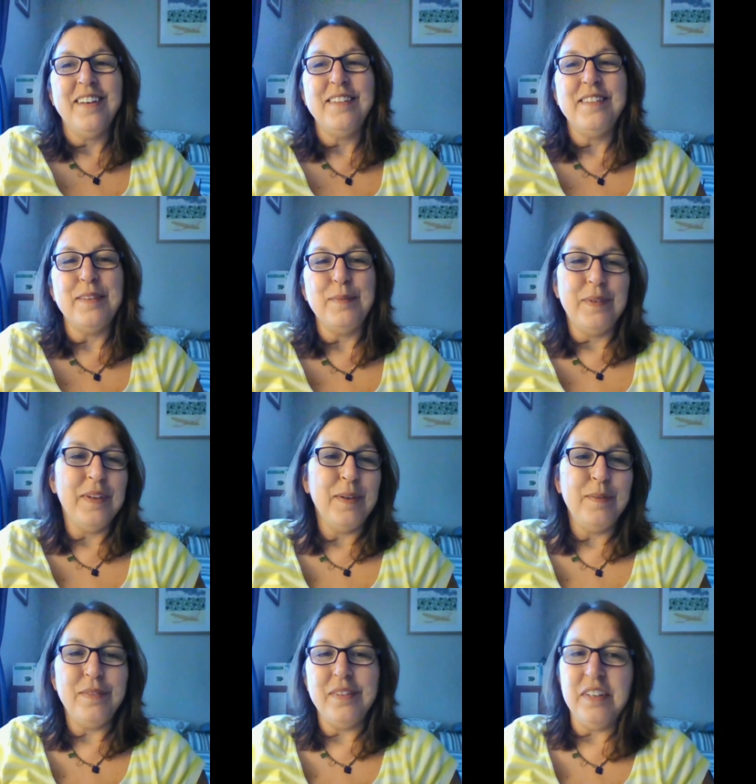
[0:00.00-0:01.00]

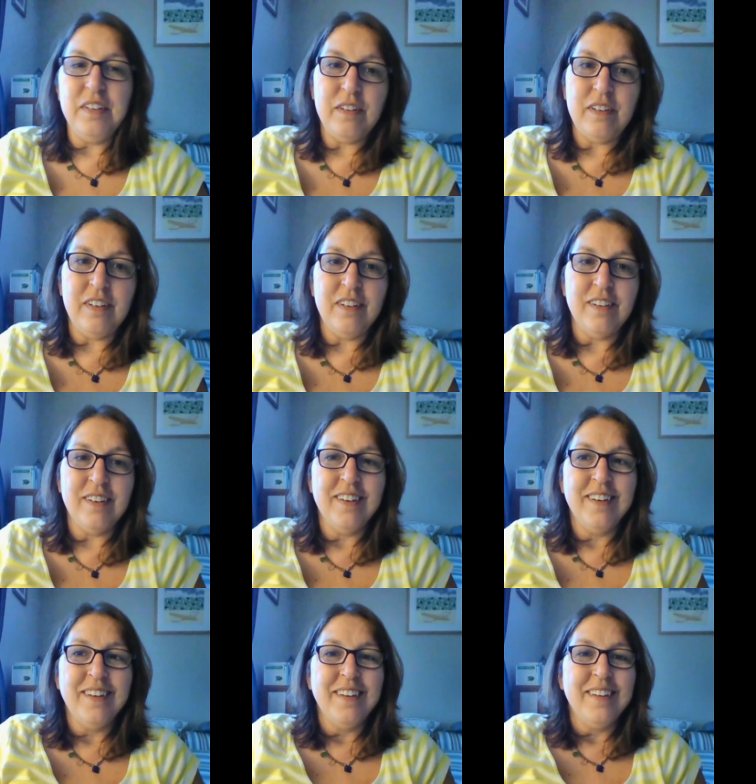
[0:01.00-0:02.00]
sometimes that you hear
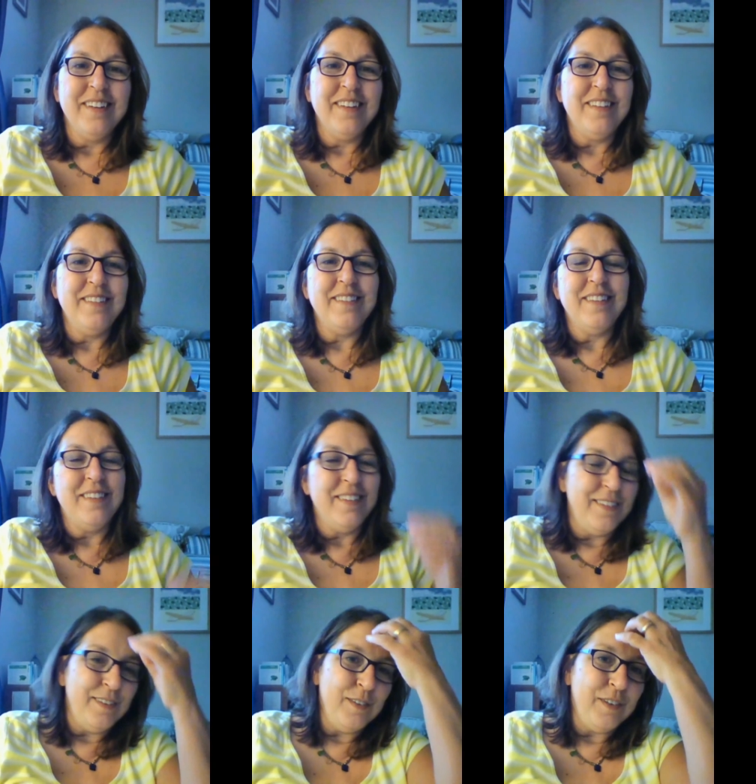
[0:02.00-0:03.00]
it's
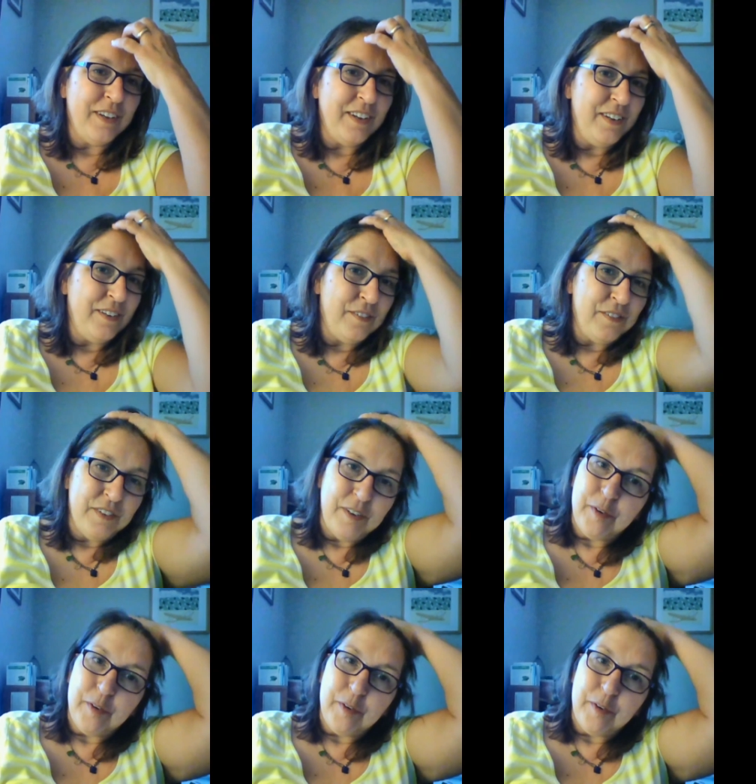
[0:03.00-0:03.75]
a new kind